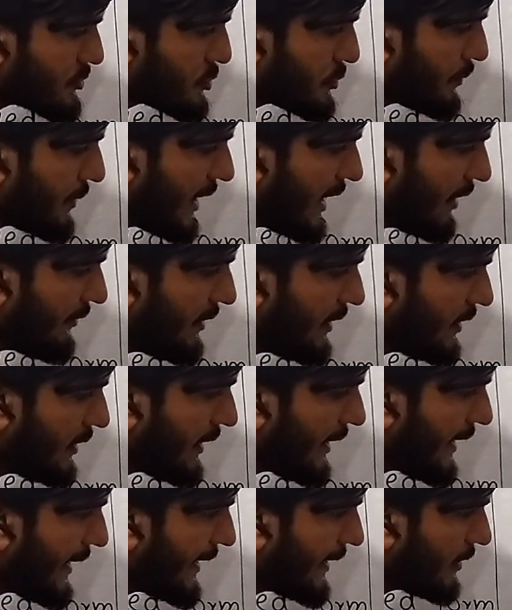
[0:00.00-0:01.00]
to power
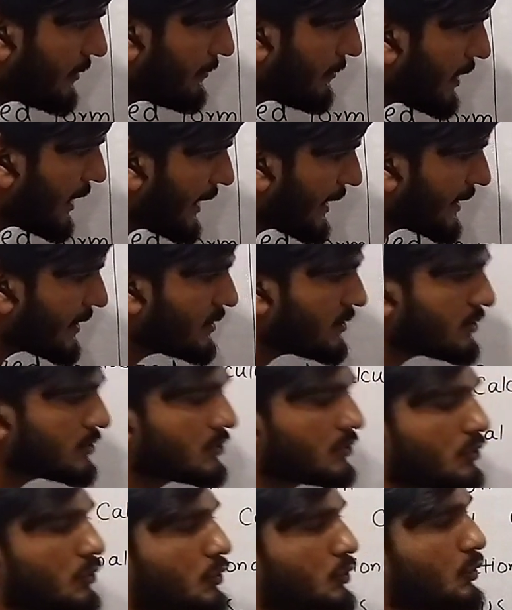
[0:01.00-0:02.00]
n minus
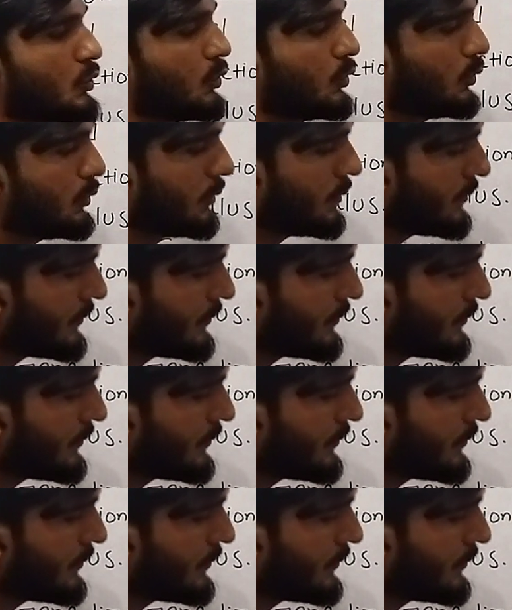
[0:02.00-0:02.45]
2.